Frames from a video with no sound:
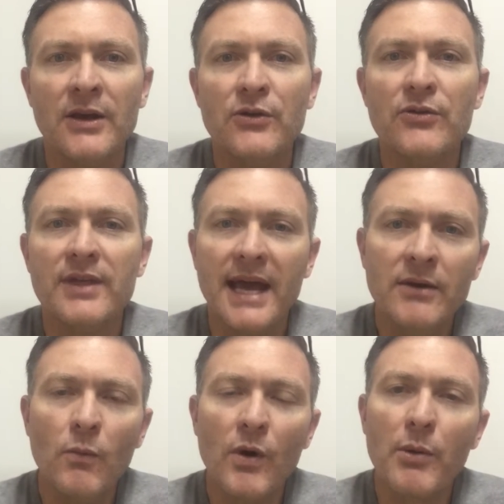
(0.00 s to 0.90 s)
You
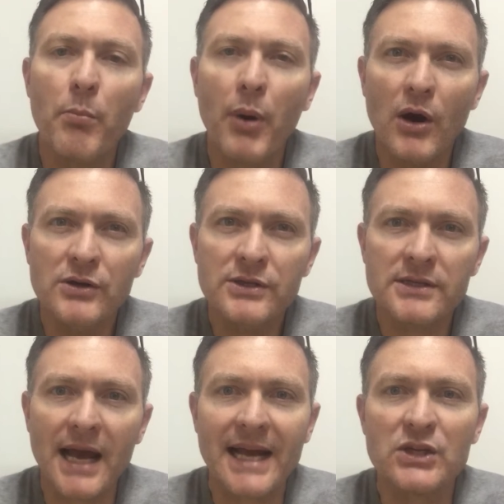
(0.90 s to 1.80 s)
then want to post
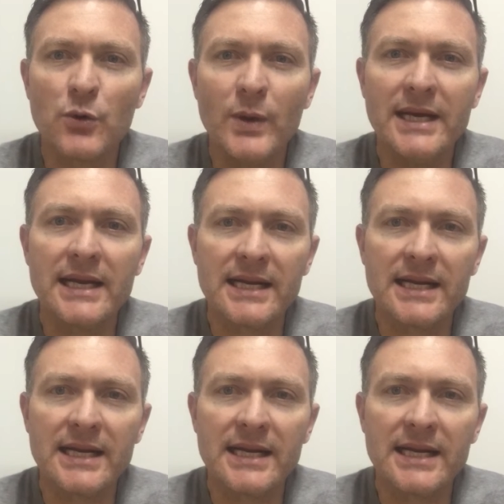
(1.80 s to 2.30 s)
and tweet